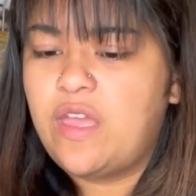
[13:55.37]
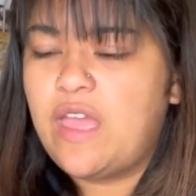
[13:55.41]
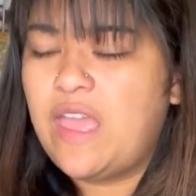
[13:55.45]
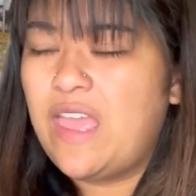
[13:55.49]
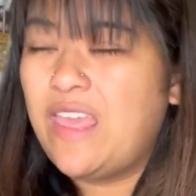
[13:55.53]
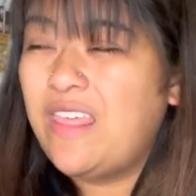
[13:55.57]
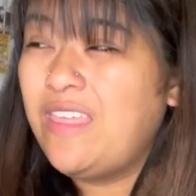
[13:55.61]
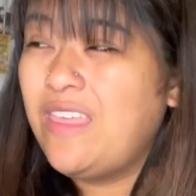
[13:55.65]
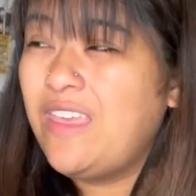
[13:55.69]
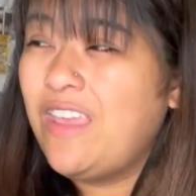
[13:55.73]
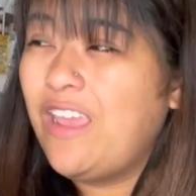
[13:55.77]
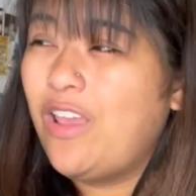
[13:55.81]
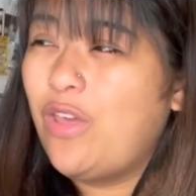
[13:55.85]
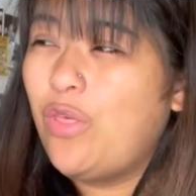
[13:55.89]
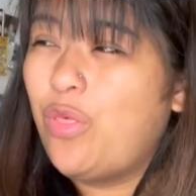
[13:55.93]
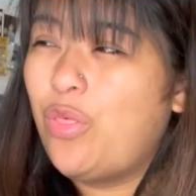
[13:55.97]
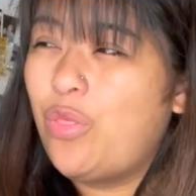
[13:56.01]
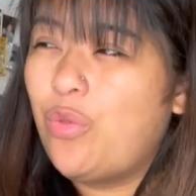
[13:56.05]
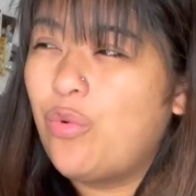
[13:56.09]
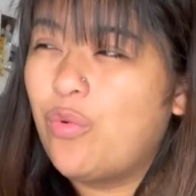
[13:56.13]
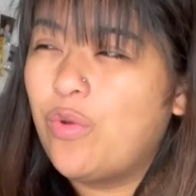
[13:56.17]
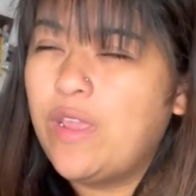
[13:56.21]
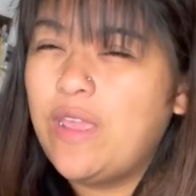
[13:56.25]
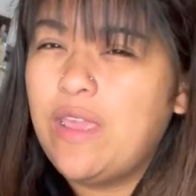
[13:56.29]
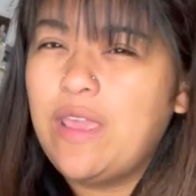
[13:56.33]
I think
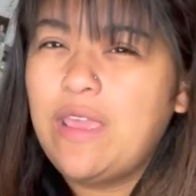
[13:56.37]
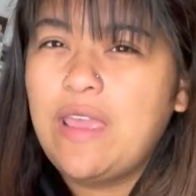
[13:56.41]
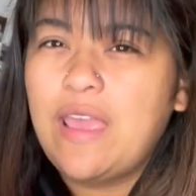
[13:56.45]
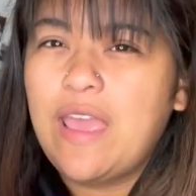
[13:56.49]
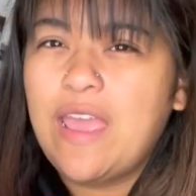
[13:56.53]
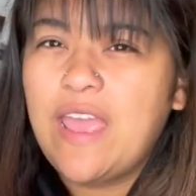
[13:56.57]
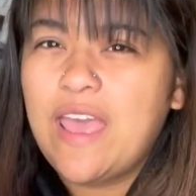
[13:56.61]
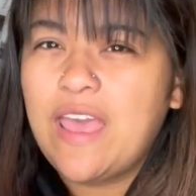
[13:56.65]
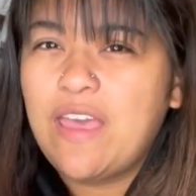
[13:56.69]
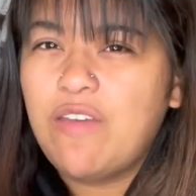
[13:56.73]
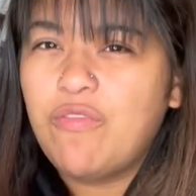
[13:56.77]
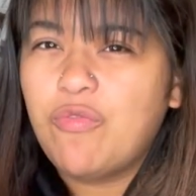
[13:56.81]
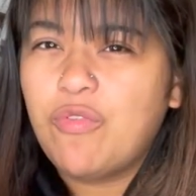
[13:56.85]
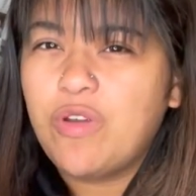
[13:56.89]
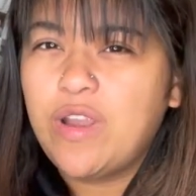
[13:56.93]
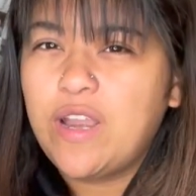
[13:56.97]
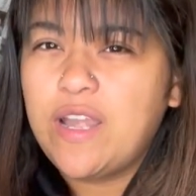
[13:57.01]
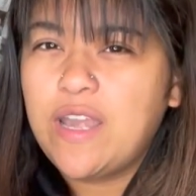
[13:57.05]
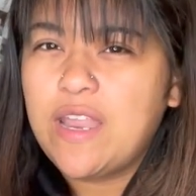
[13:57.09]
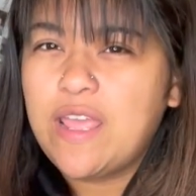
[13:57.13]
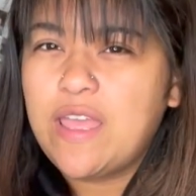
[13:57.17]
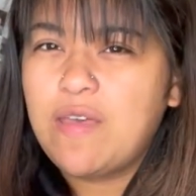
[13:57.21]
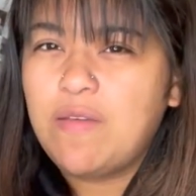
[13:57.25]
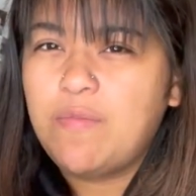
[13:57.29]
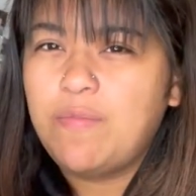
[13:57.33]
three I have right
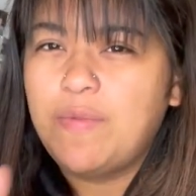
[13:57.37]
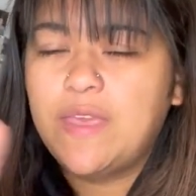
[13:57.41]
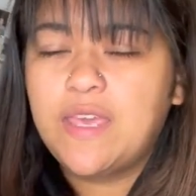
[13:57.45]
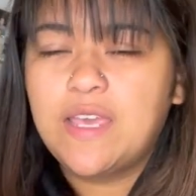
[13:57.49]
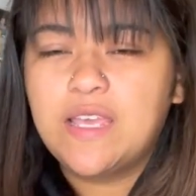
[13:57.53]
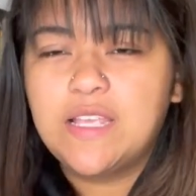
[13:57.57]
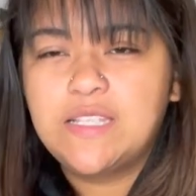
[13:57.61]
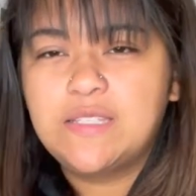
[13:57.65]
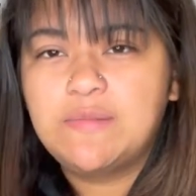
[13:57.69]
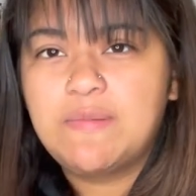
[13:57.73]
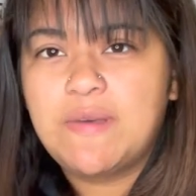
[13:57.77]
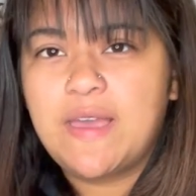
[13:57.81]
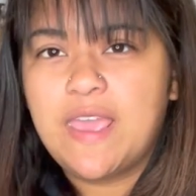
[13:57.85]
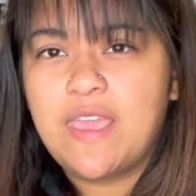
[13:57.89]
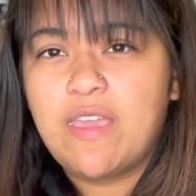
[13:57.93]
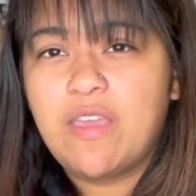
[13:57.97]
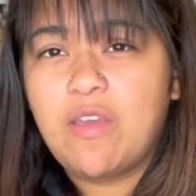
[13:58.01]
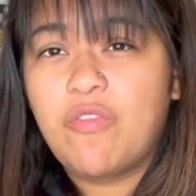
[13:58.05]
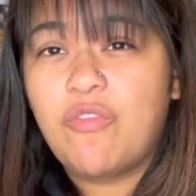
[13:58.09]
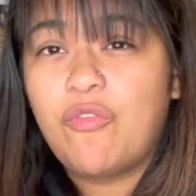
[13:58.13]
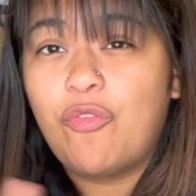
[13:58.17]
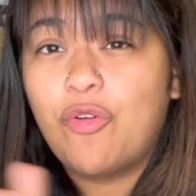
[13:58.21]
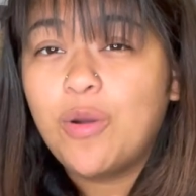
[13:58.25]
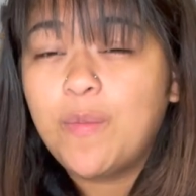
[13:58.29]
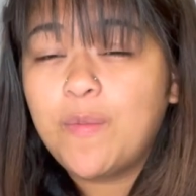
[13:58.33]
now because my
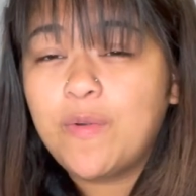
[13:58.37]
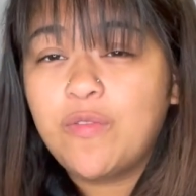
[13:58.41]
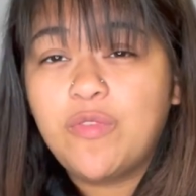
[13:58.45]
former